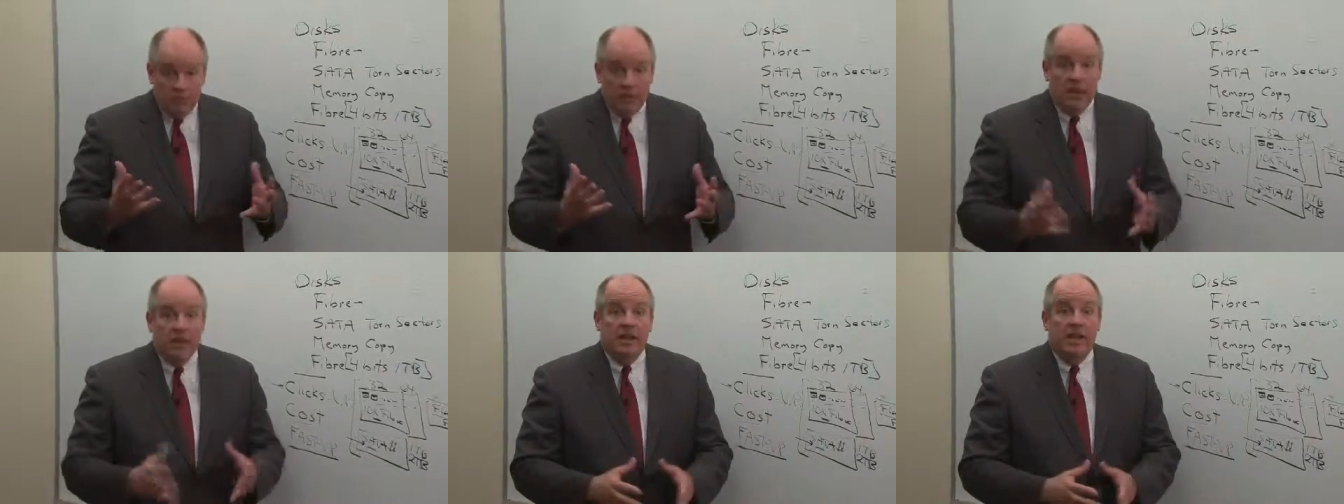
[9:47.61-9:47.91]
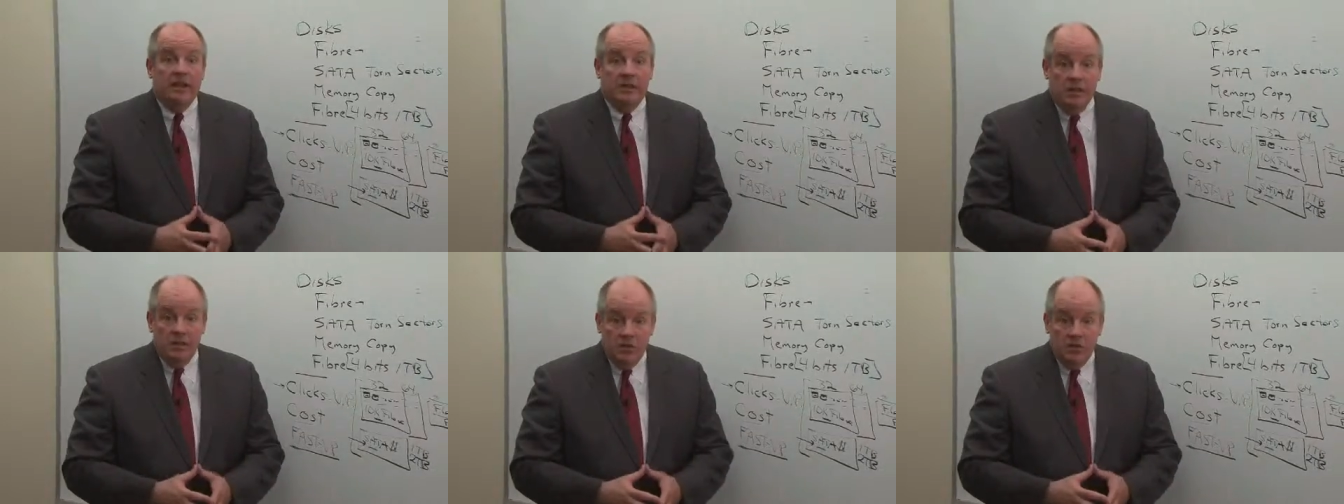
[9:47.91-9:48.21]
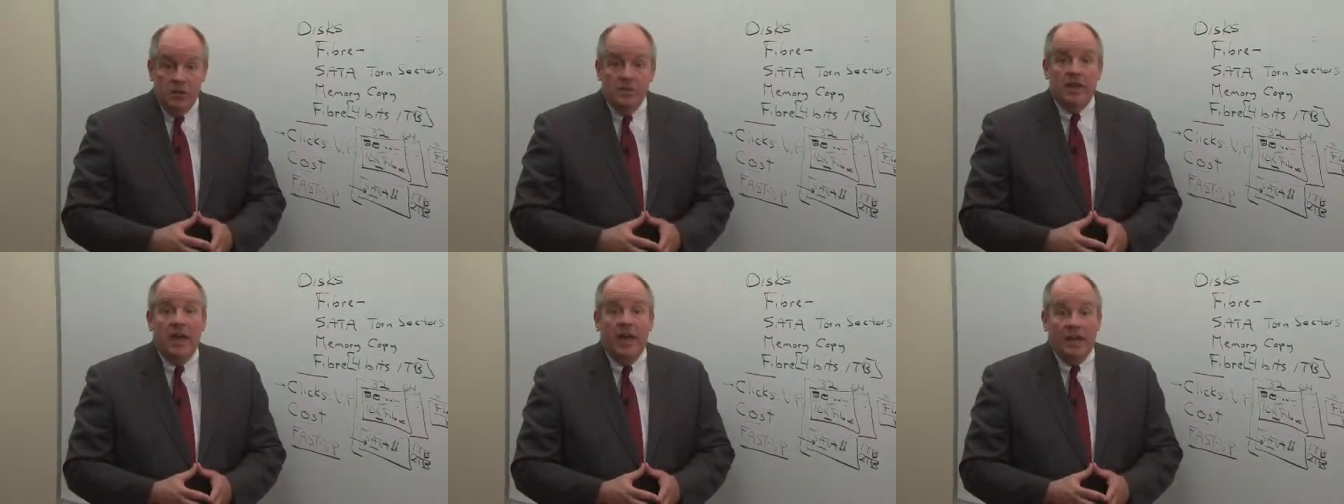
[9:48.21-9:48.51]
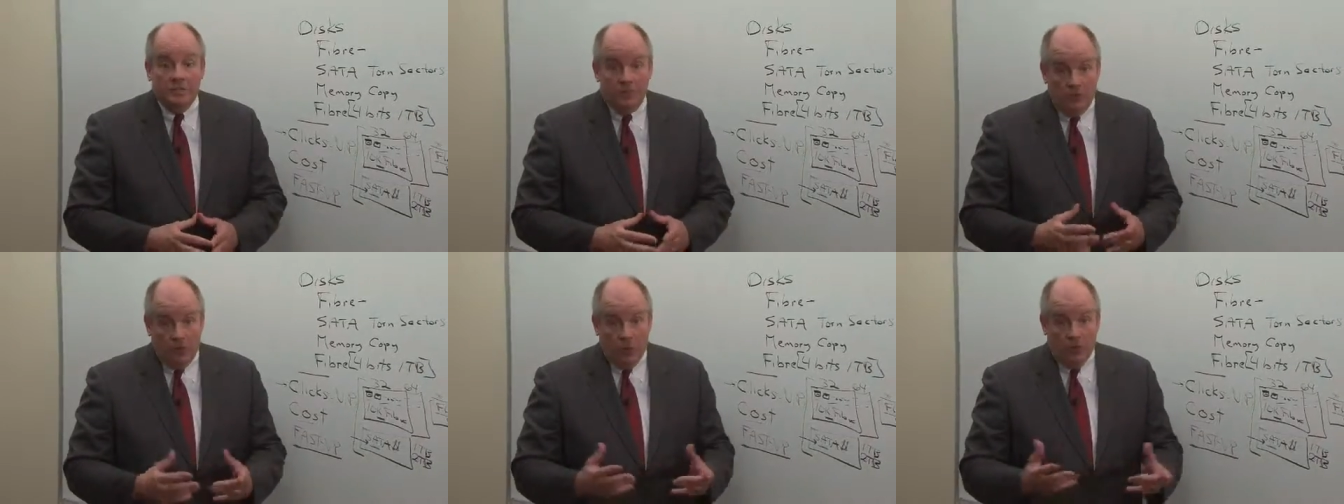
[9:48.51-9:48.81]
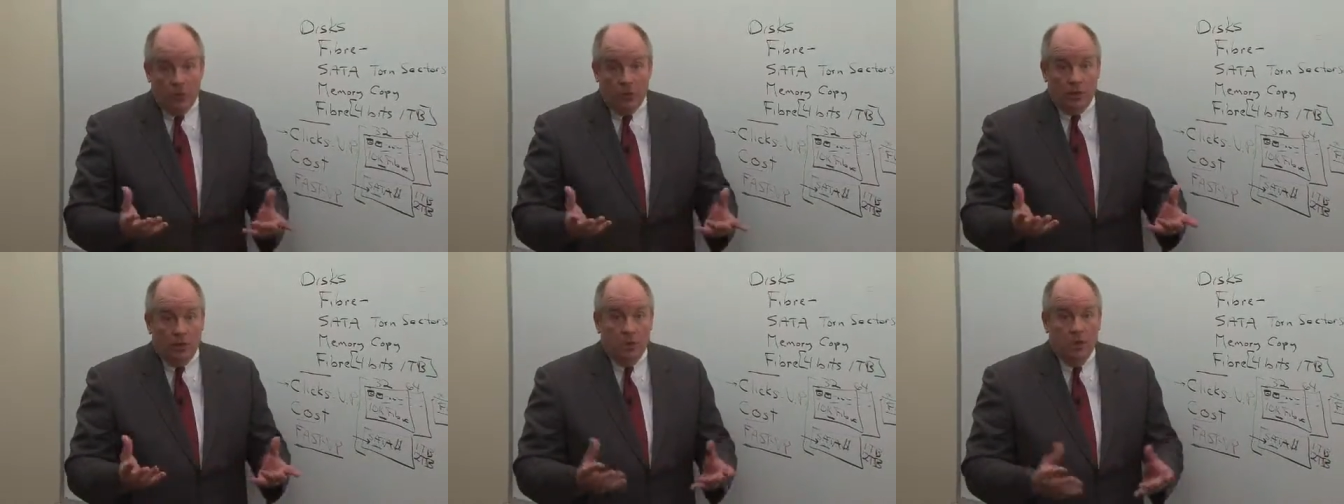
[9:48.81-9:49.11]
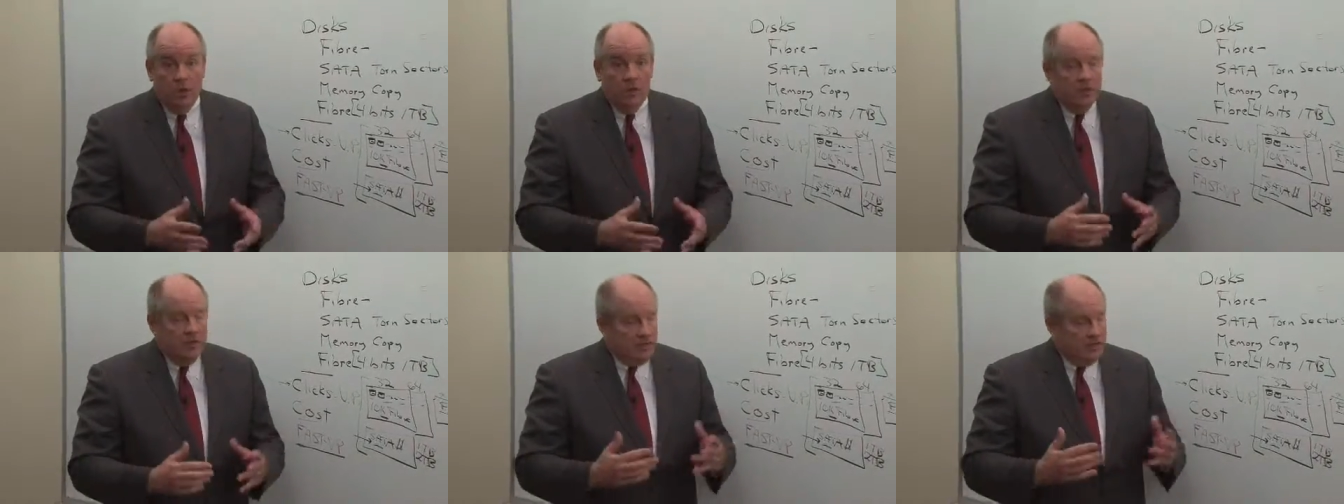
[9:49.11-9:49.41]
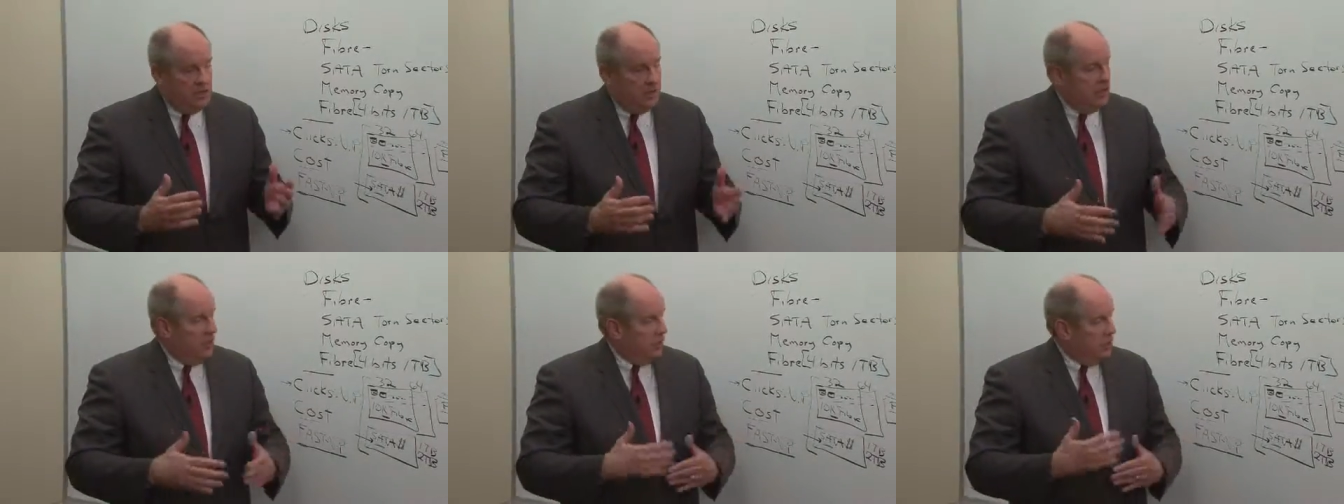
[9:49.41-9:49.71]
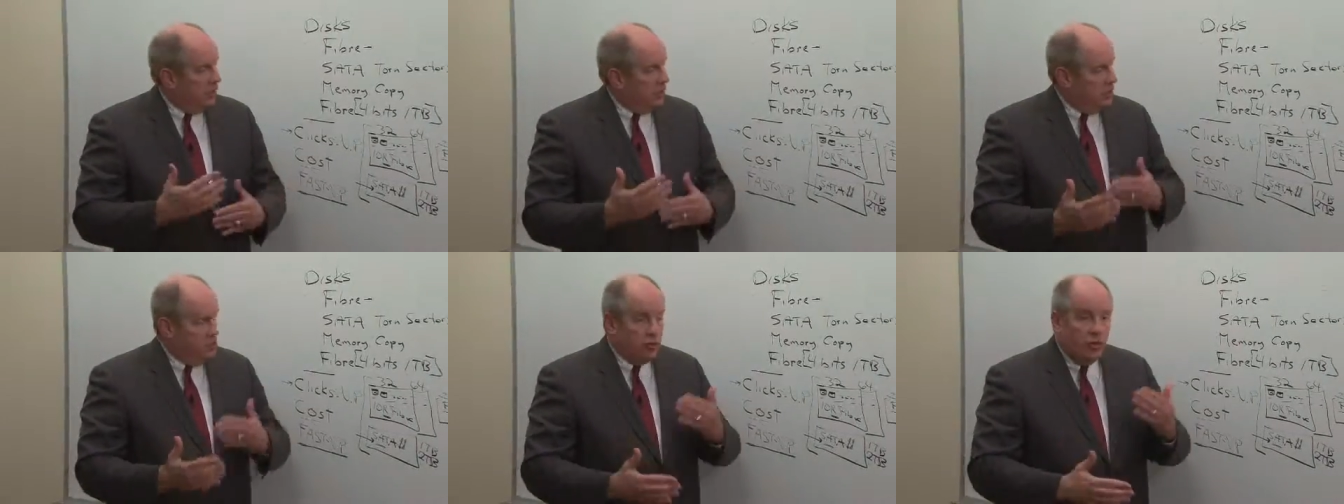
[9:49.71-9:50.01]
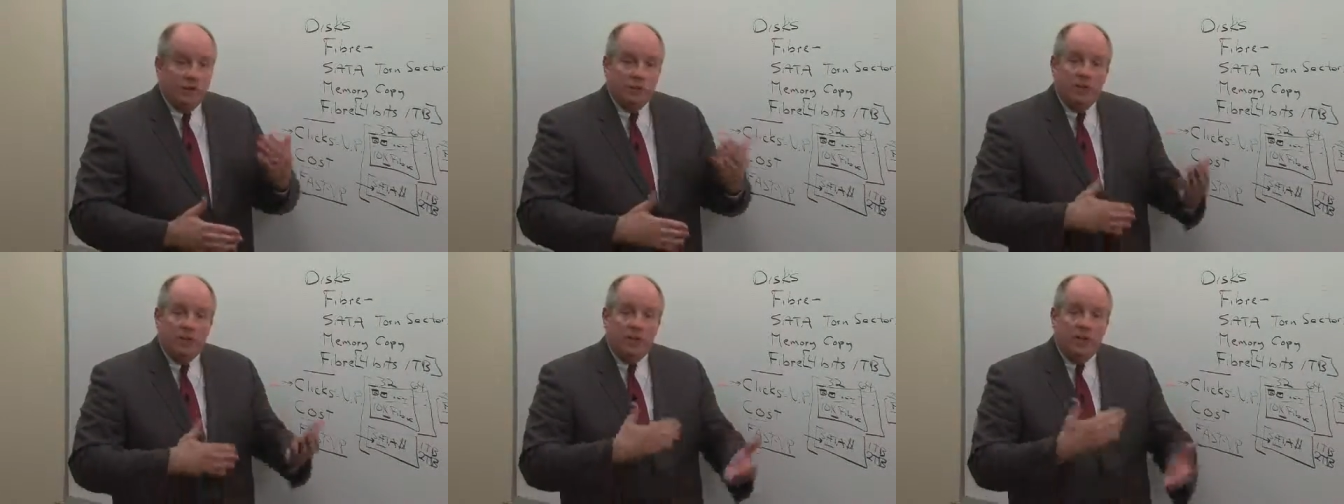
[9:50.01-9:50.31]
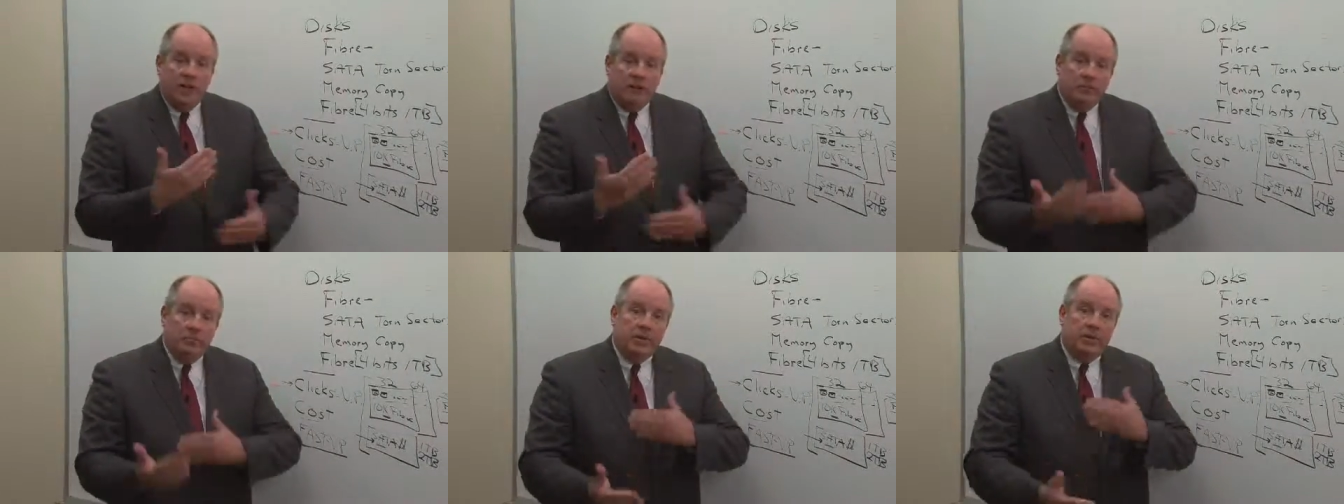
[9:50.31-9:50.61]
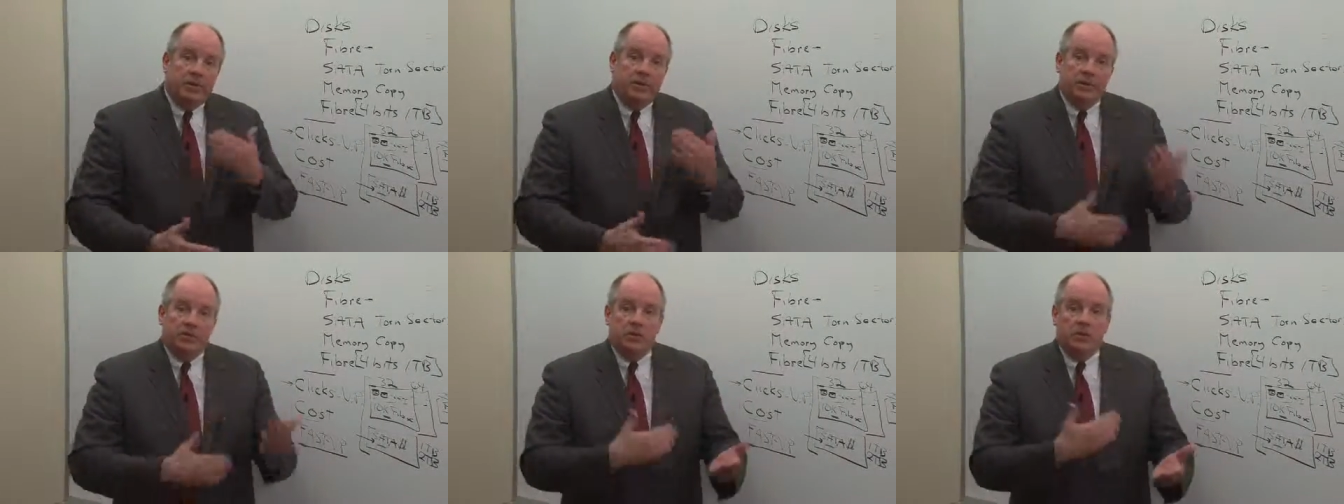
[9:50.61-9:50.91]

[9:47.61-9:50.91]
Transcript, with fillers: And, and, they do that for you know, extreme availability.